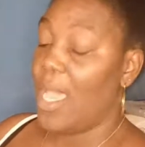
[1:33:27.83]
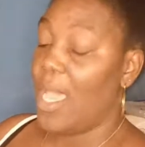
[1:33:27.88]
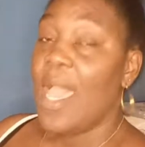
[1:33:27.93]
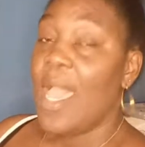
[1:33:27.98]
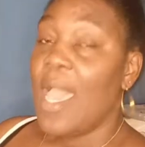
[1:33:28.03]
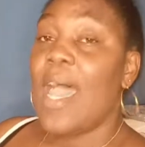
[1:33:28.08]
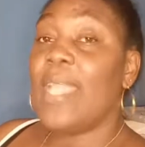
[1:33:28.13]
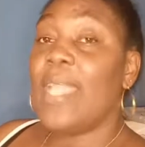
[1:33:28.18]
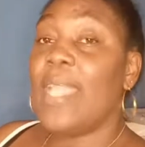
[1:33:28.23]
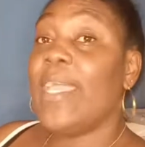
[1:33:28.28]

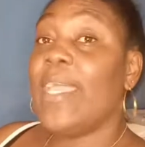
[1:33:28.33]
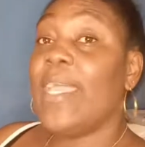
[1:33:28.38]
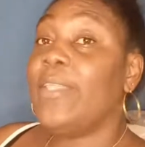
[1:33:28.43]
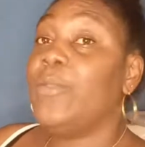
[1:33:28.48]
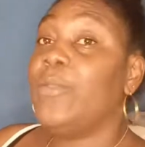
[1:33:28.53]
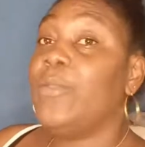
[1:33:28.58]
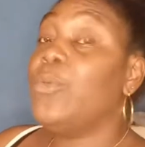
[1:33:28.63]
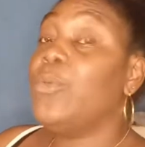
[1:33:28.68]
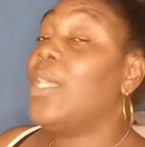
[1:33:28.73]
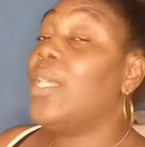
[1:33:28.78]
And I
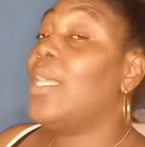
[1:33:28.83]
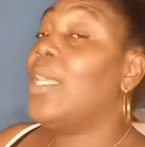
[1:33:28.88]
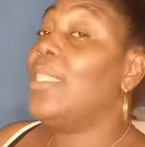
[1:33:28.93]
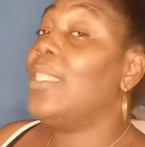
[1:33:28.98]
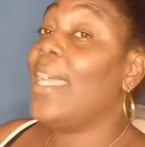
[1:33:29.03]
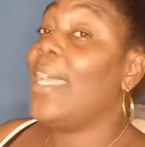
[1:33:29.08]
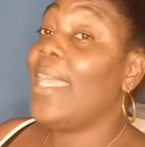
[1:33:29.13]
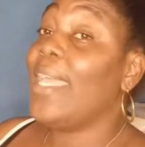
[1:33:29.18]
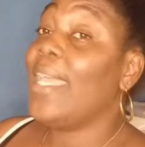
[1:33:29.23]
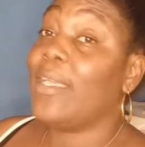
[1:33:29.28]
do not
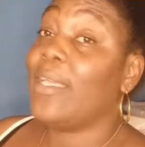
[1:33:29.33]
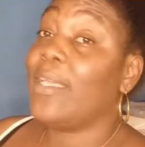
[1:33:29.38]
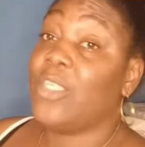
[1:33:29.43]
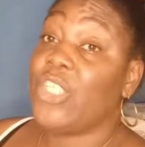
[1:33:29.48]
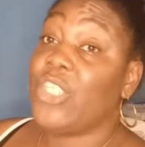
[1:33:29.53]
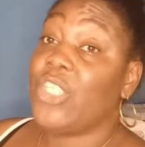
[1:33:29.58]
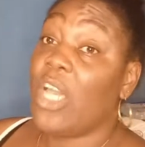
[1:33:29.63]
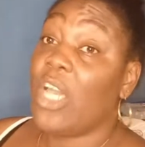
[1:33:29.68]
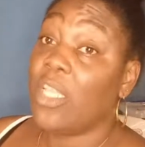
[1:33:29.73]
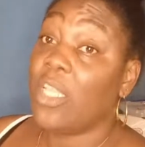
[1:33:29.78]
like
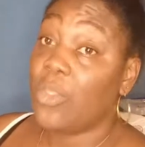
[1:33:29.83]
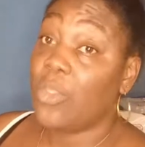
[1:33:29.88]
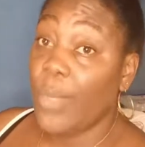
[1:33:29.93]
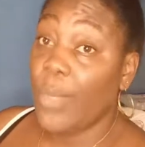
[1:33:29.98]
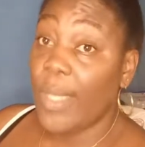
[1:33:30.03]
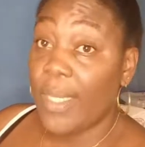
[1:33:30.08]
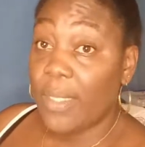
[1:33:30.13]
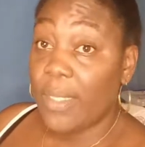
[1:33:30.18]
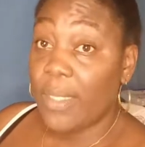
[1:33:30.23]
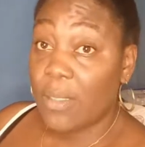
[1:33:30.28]
short
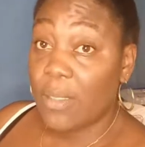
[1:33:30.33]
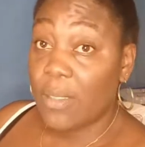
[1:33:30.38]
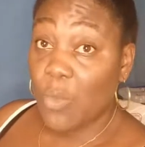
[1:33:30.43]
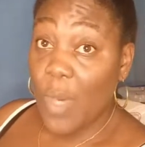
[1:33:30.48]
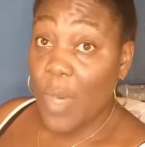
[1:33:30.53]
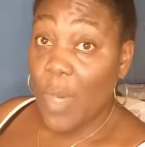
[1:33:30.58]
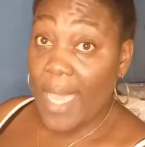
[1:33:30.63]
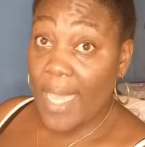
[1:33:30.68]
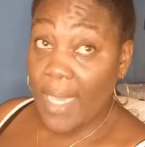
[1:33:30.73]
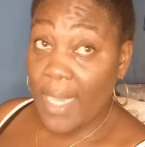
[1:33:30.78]
wigs.
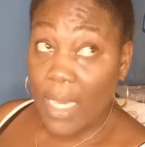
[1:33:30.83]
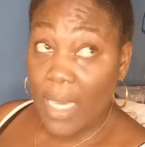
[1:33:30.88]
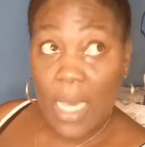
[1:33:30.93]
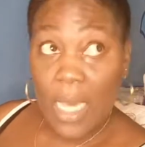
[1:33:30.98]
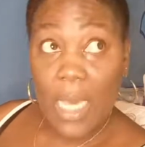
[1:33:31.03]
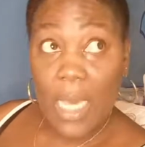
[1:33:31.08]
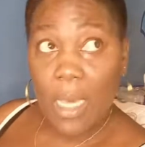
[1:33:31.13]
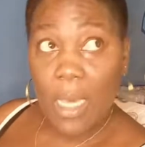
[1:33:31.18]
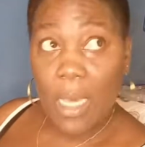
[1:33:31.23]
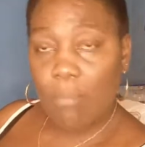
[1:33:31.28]
Why?
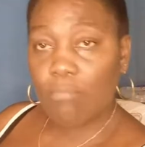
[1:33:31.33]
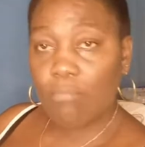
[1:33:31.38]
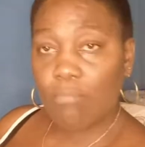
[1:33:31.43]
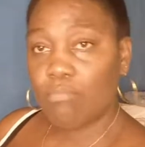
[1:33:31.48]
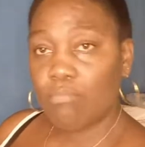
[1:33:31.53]
Um,